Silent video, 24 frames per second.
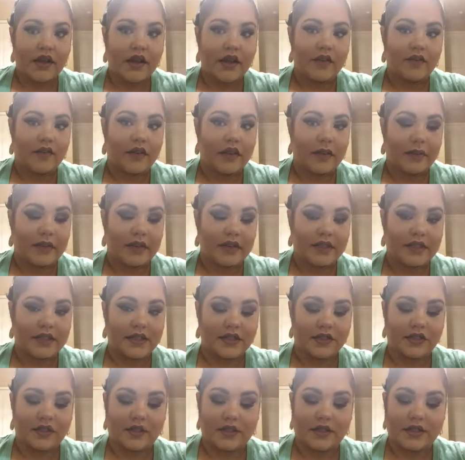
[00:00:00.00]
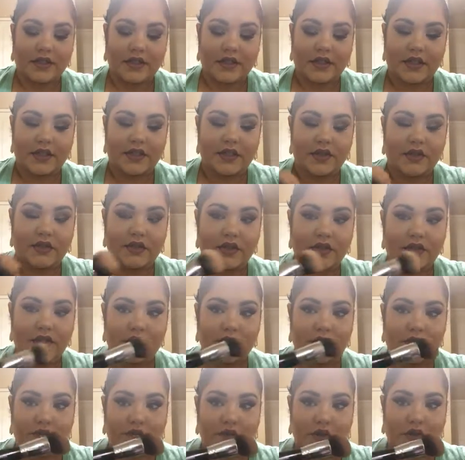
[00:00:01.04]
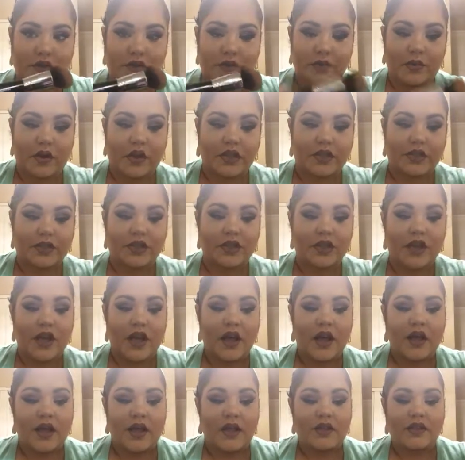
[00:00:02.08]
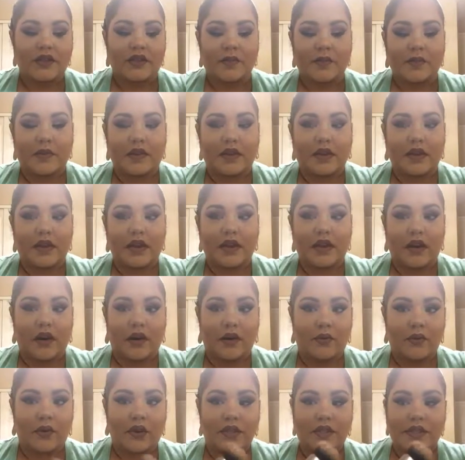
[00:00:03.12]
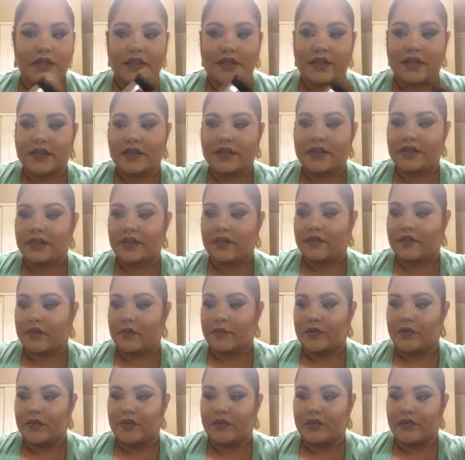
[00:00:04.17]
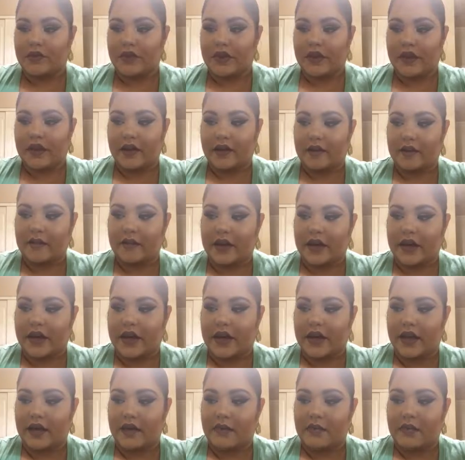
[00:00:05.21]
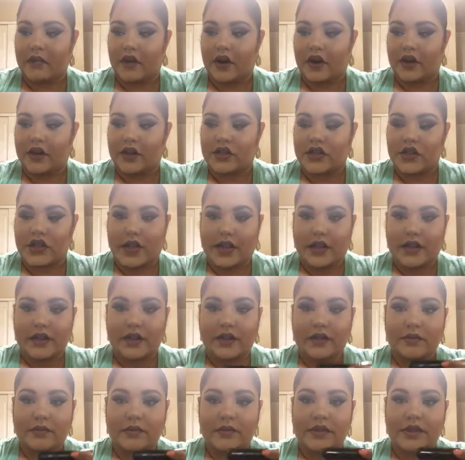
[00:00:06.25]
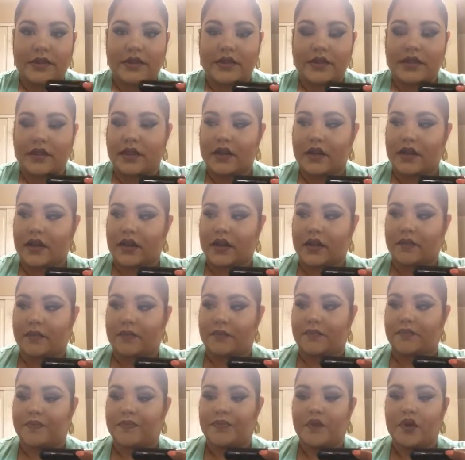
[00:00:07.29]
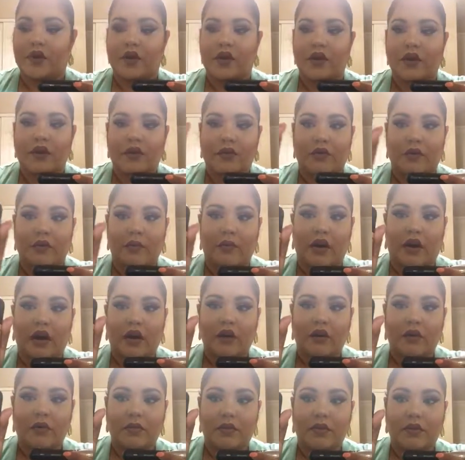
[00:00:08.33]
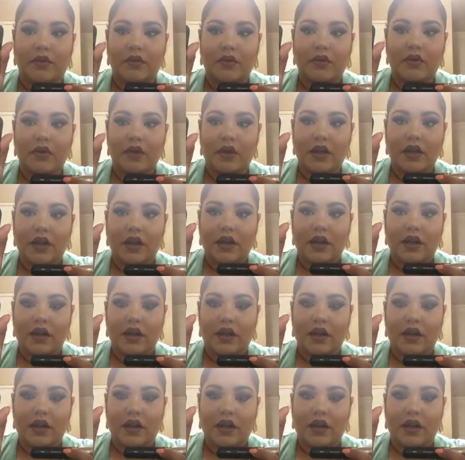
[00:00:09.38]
if anybody's interested. So this is the first brush. Typically I'll run to this if I'm using my Marc Jacobs Remarkable